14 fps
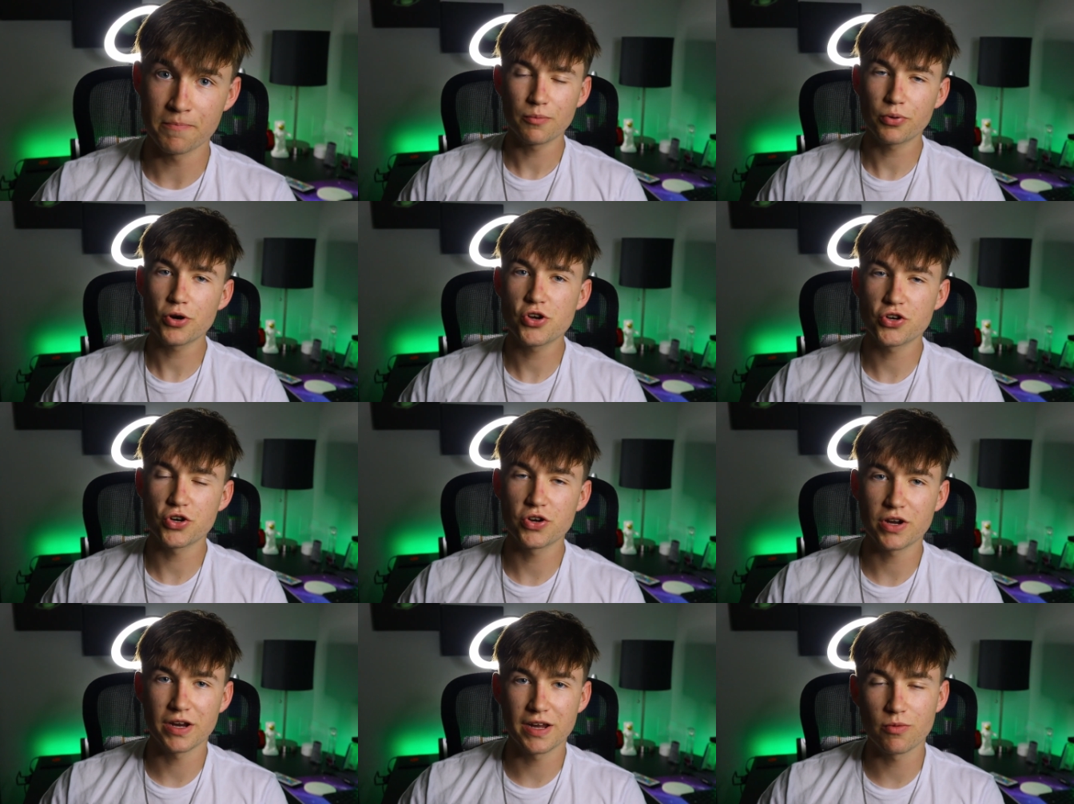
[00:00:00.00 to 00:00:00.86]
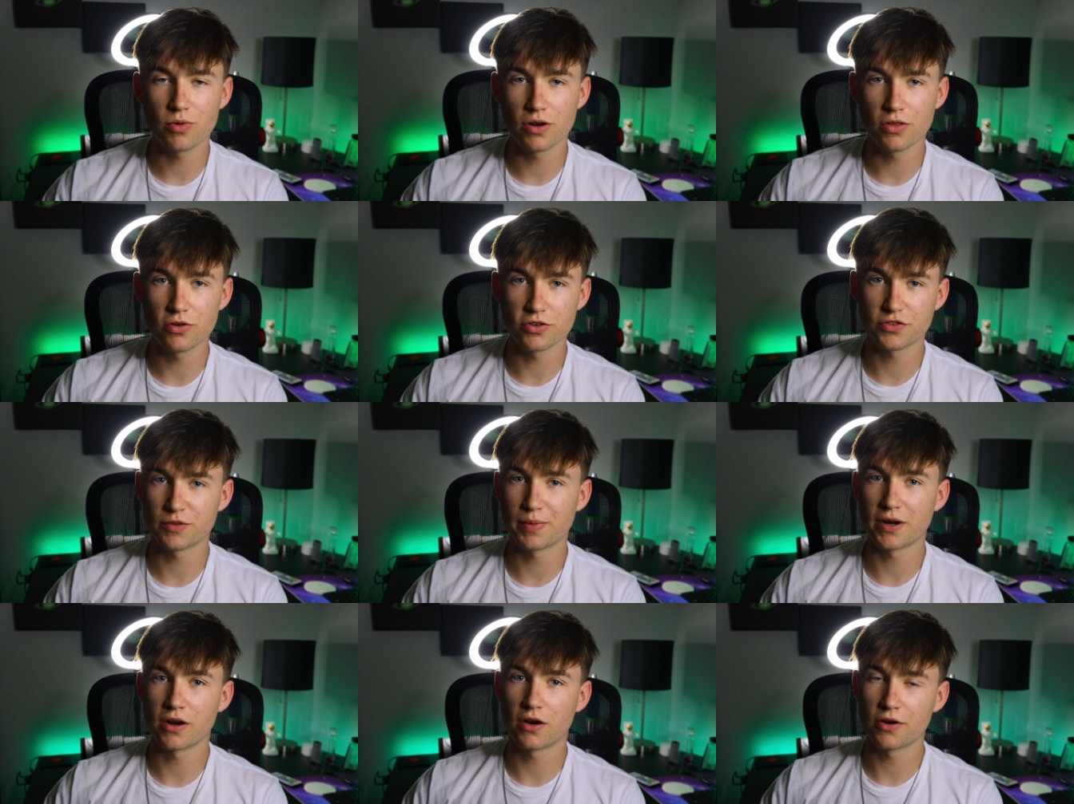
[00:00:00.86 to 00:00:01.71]
I'm pretty sure you can get one of those for
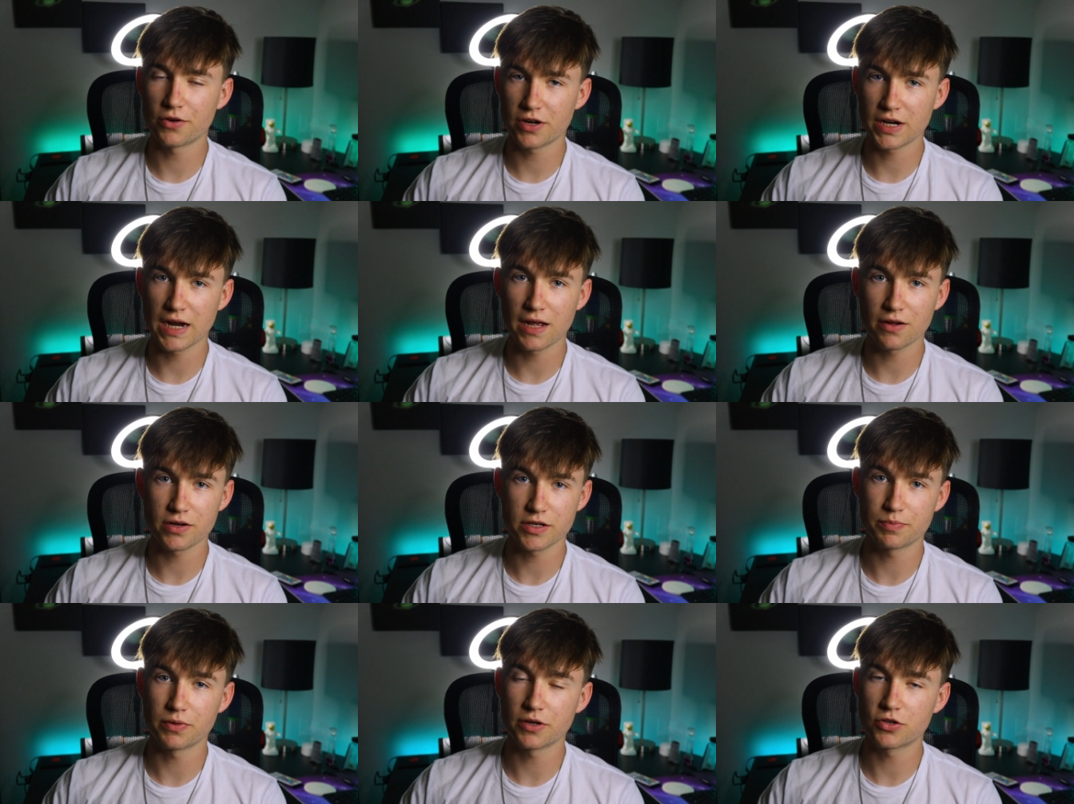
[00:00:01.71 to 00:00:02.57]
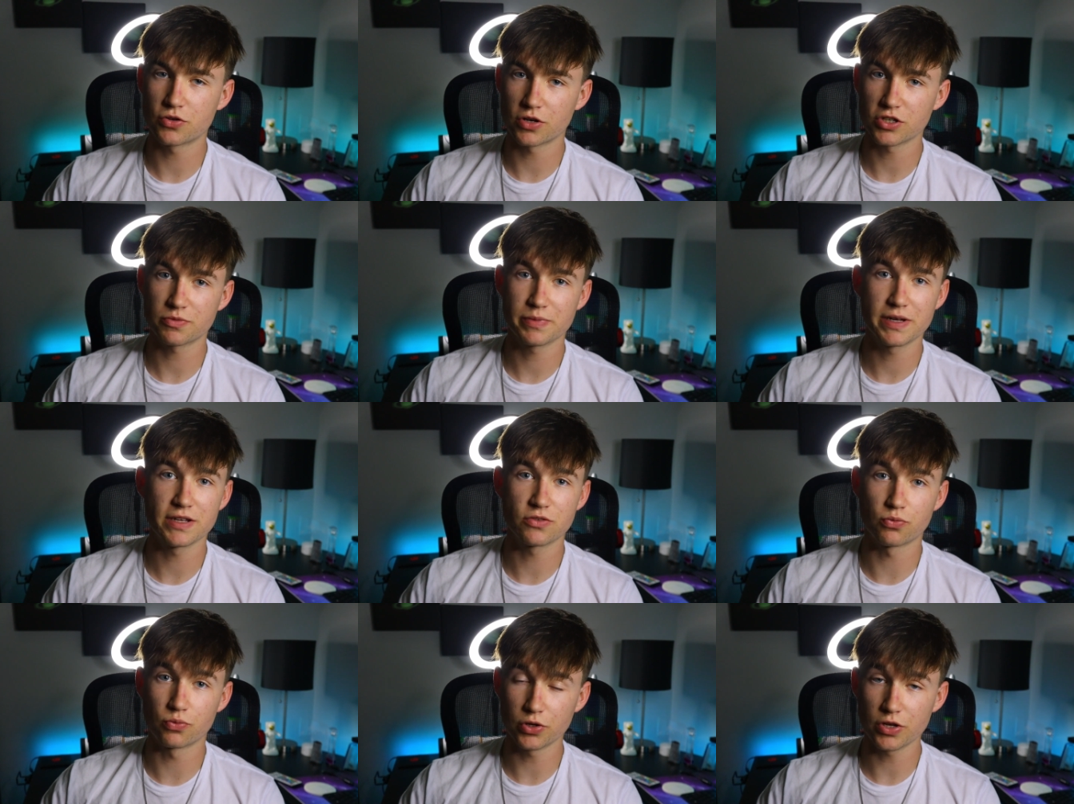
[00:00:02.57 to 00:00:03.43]
about $100, but trust me,
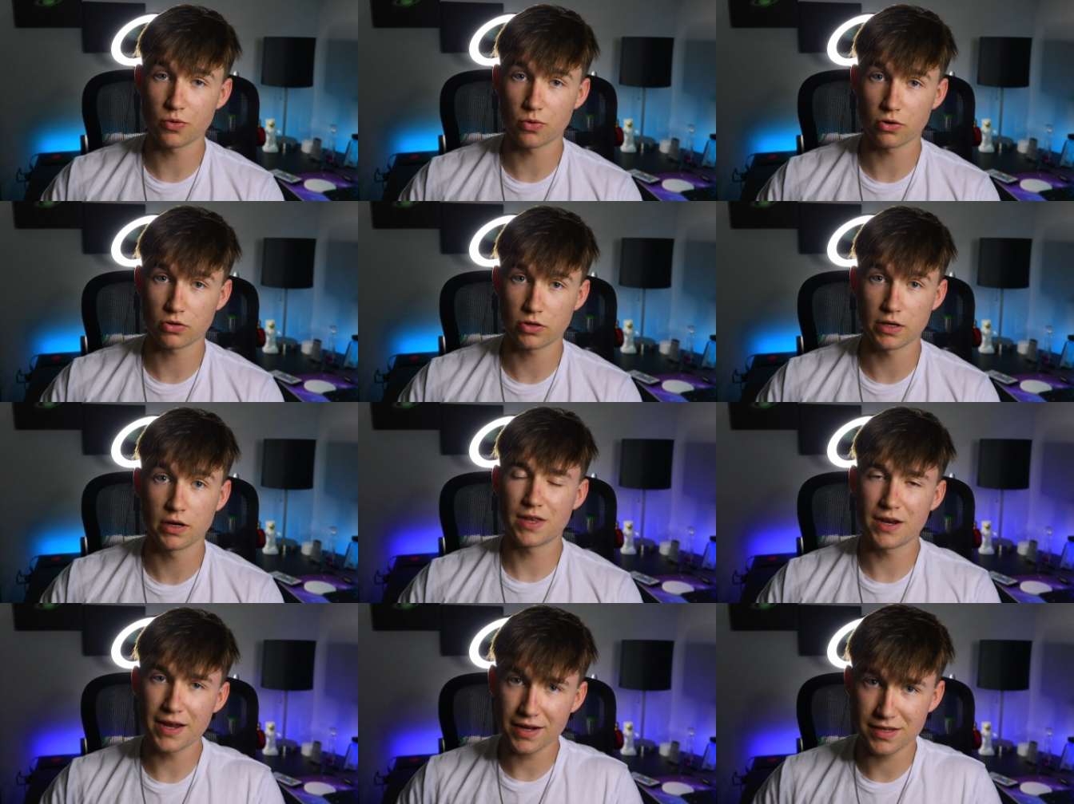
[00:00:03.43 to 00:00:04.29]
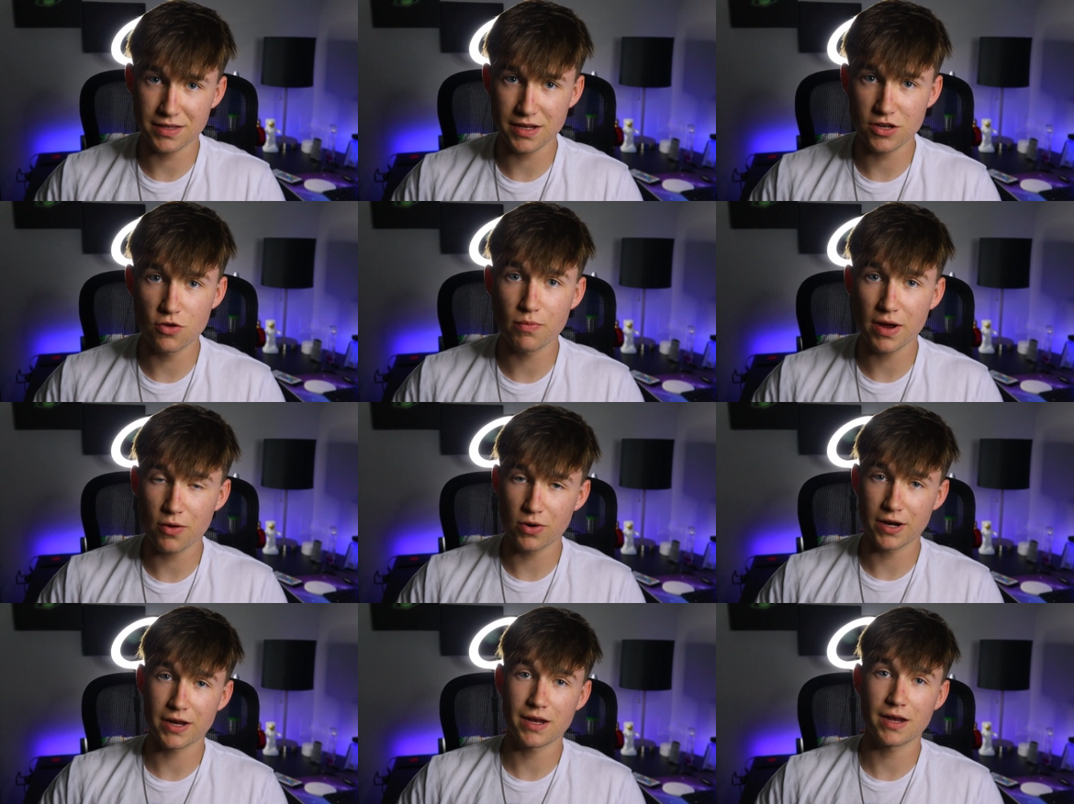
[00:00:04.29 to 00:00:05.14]
it's really worth it. The next thing you might
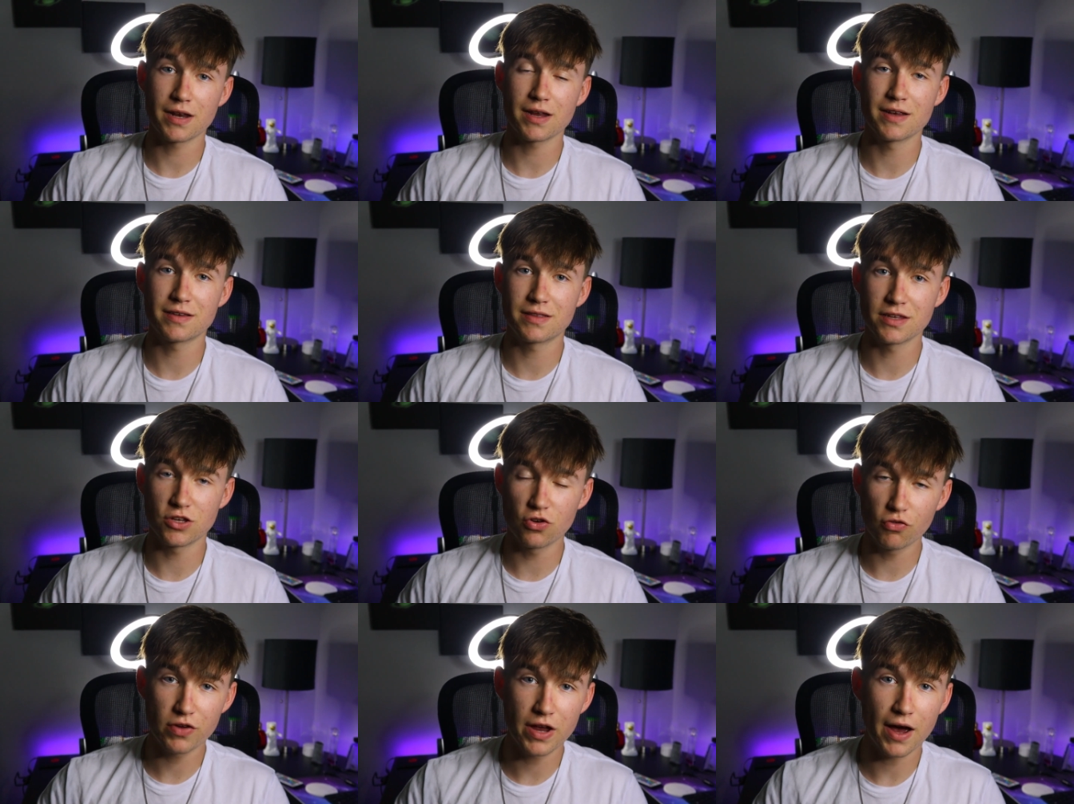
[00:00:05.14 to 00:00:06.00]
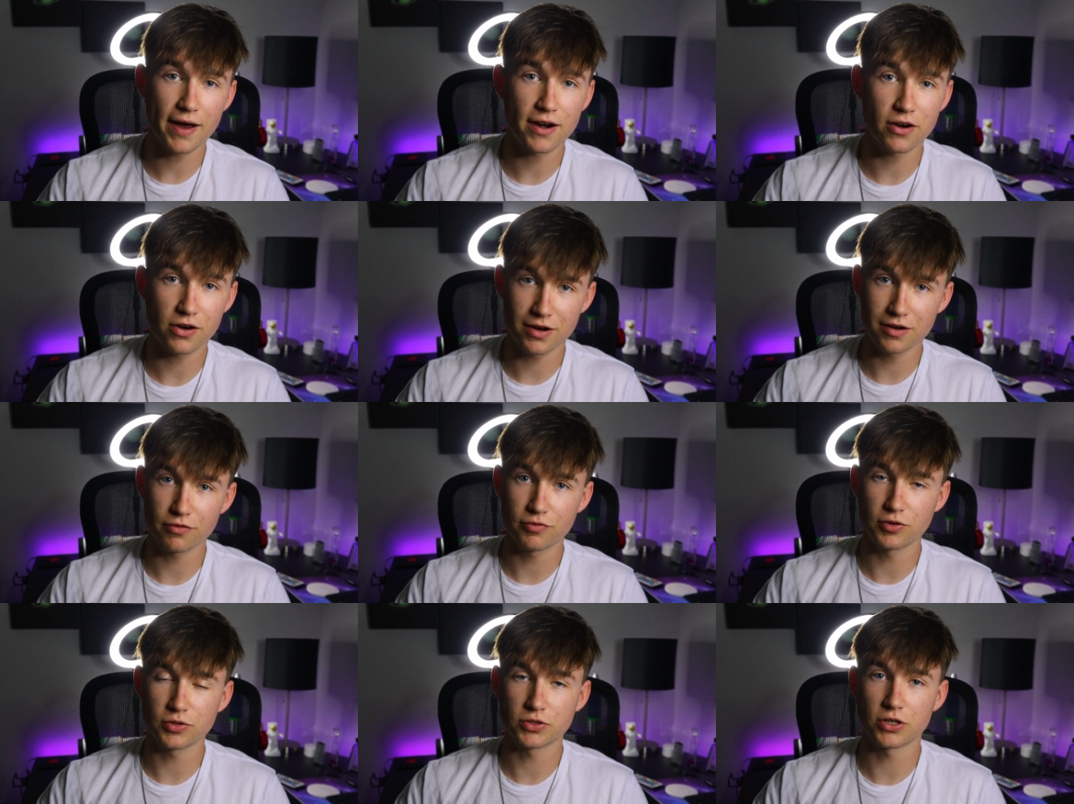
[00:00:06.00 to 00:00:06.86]
want to get is the UV IR cut
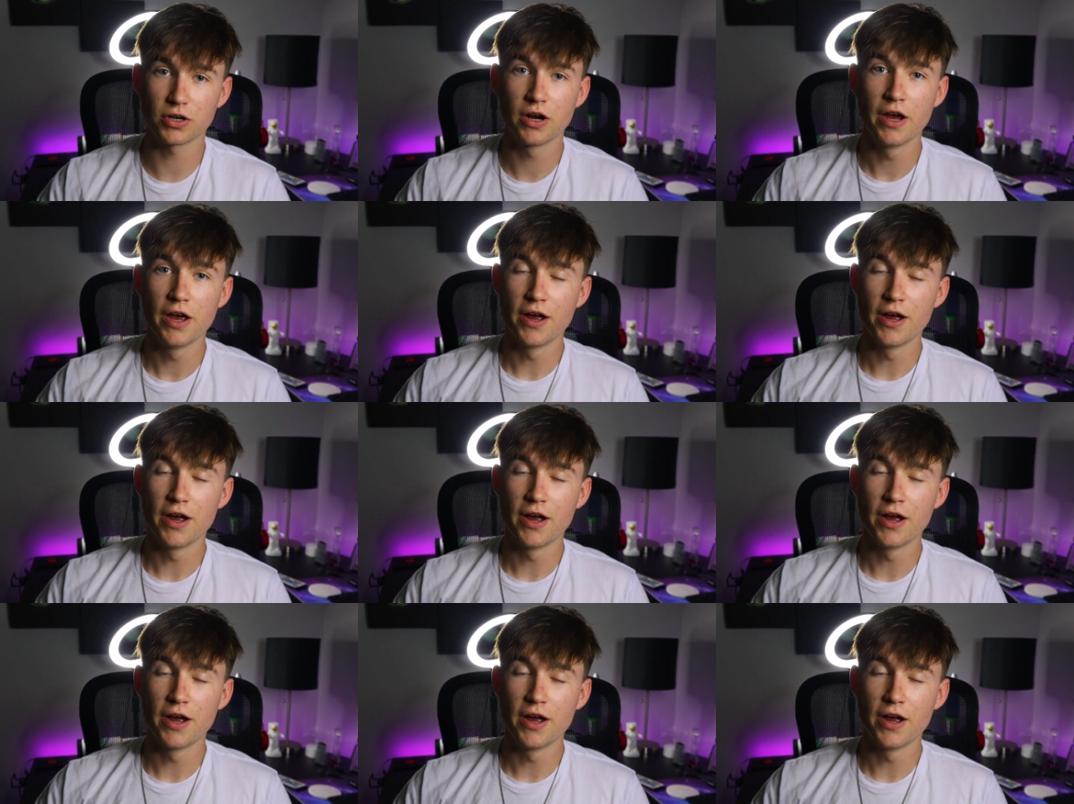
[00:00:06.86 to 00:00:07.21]
filter.